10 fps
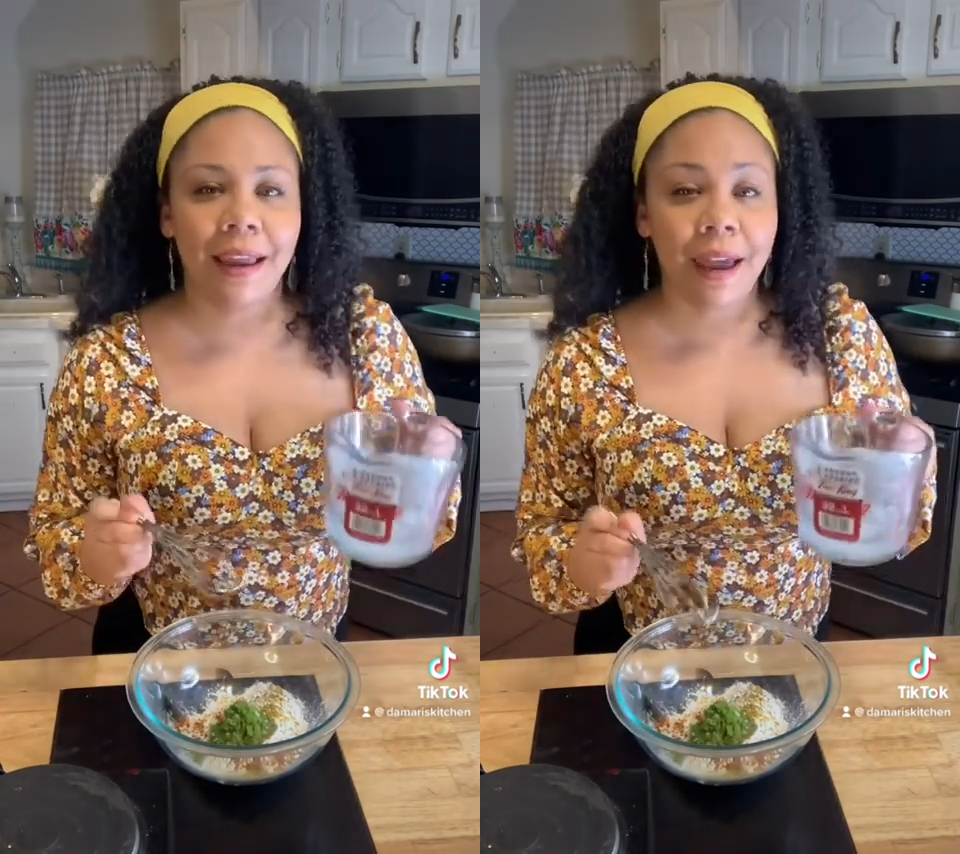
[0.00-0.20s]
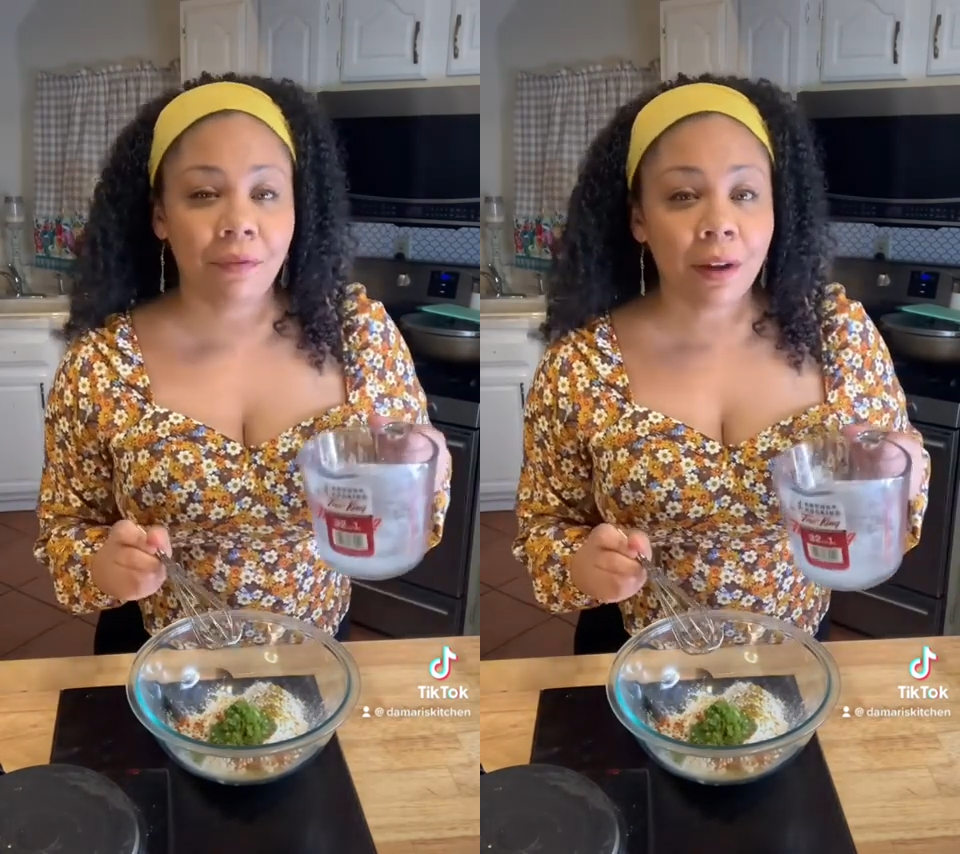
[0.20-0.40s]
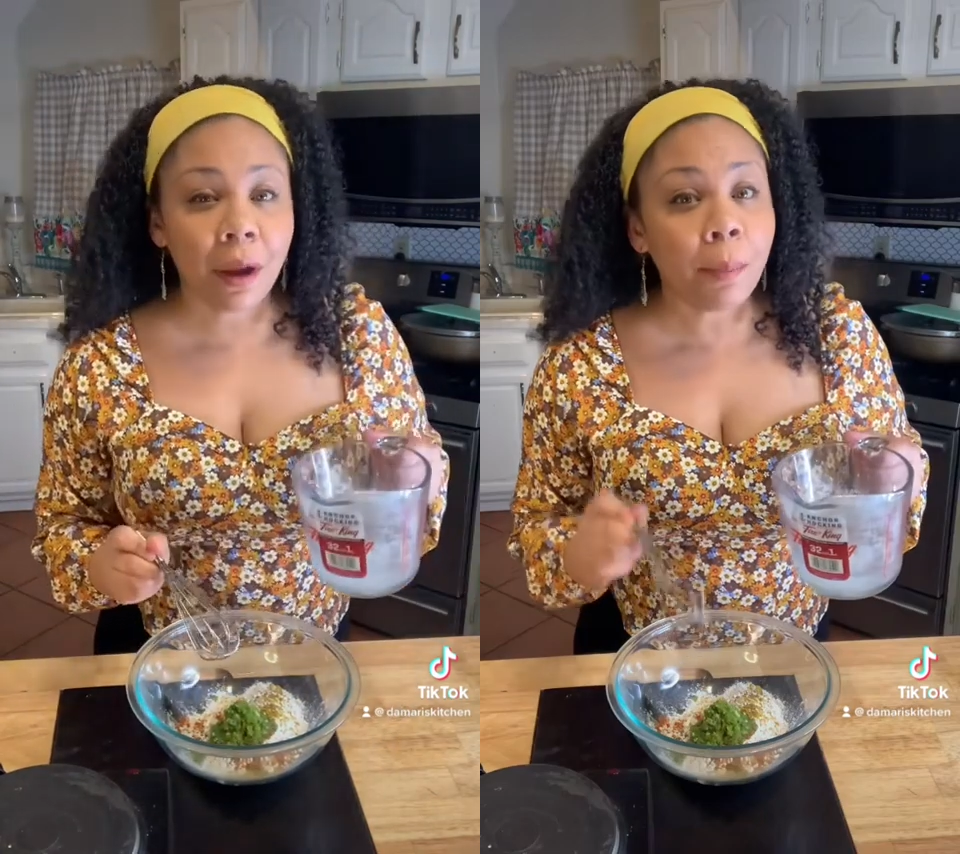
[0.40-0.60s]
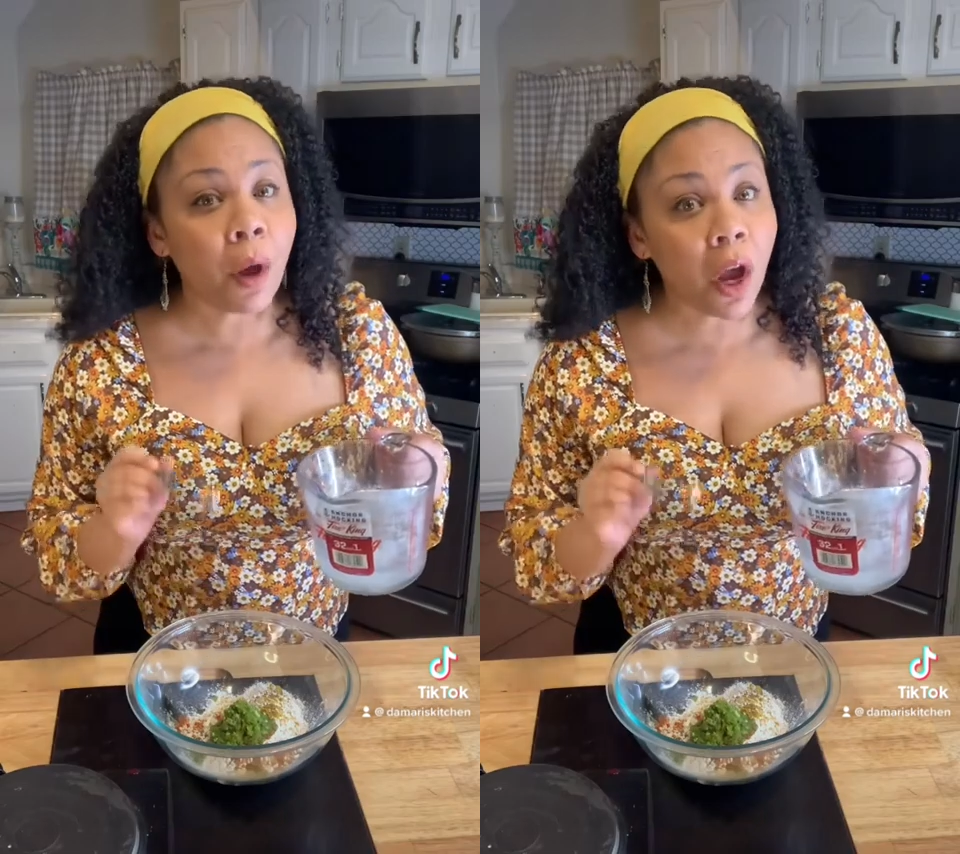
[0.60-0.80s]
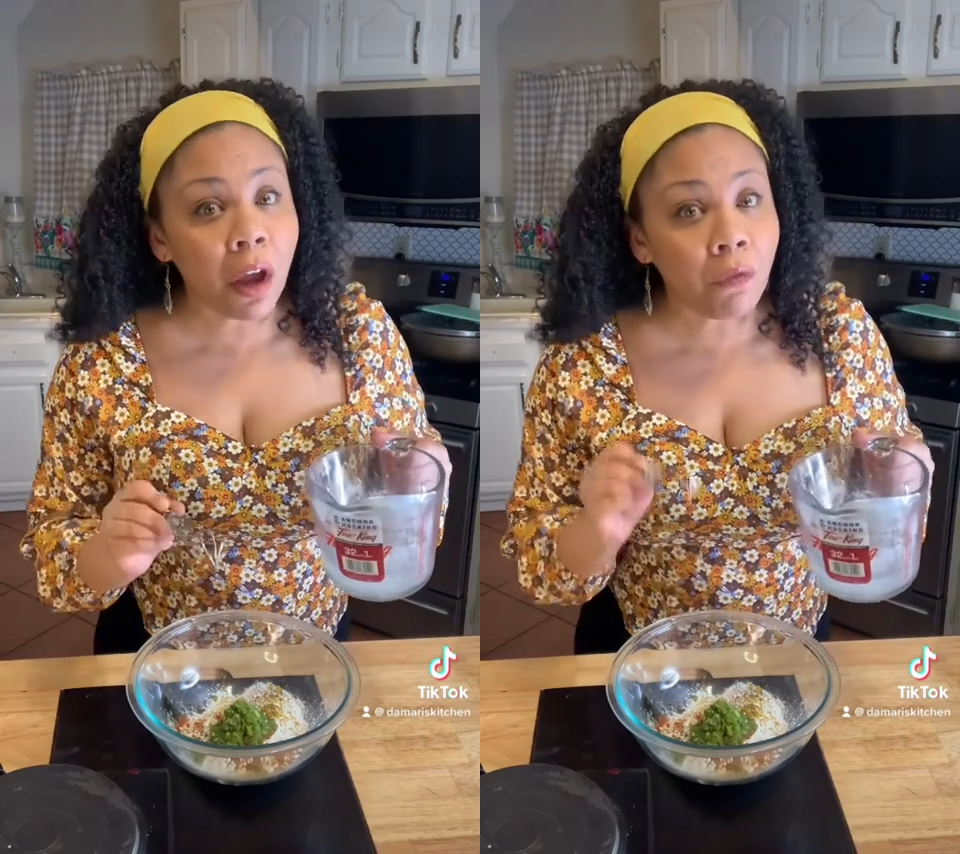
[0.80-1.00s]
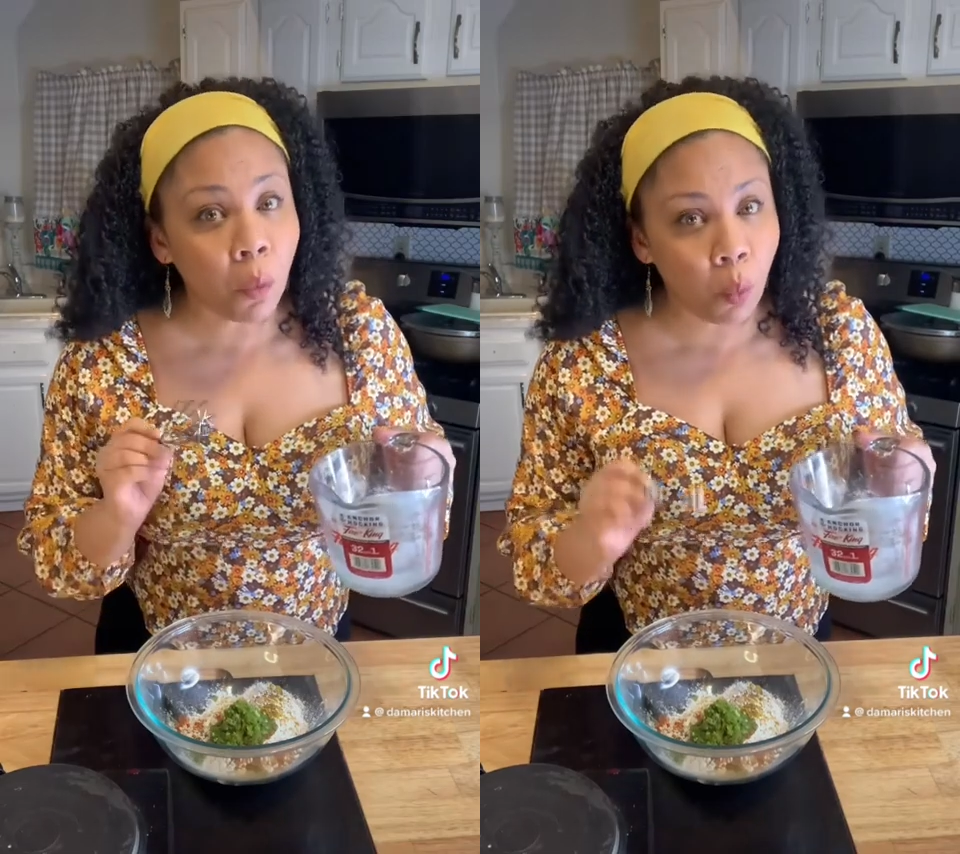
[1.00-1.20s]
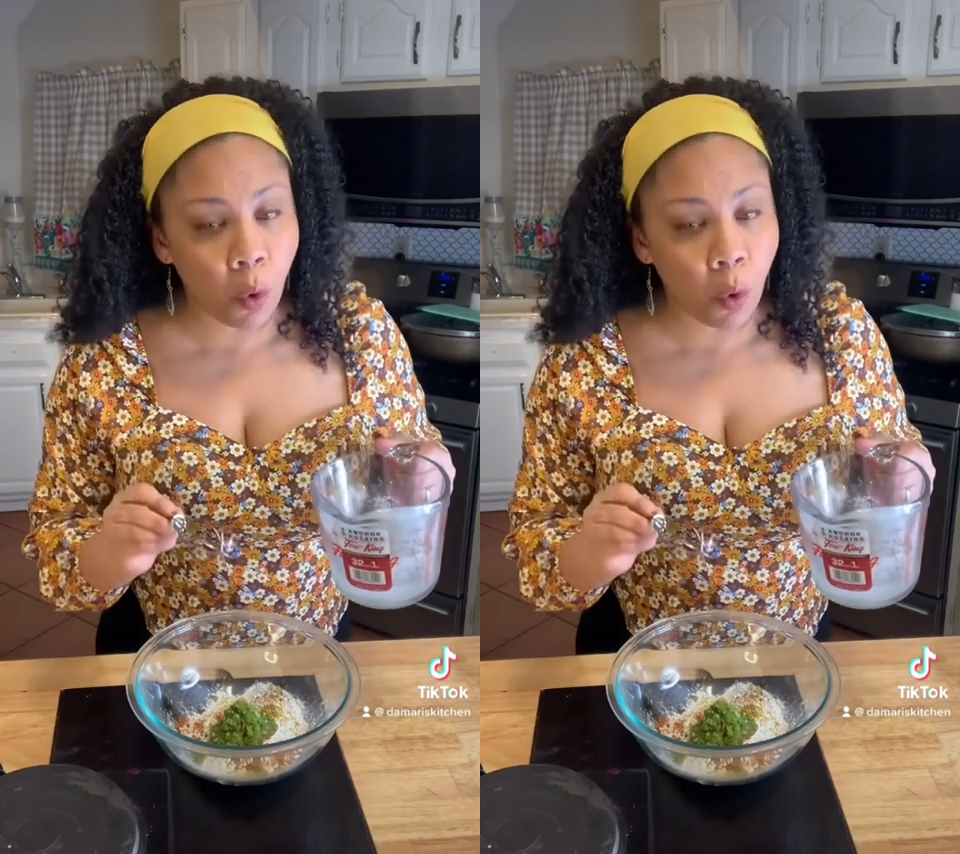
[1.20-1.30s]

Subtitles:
a cup of water.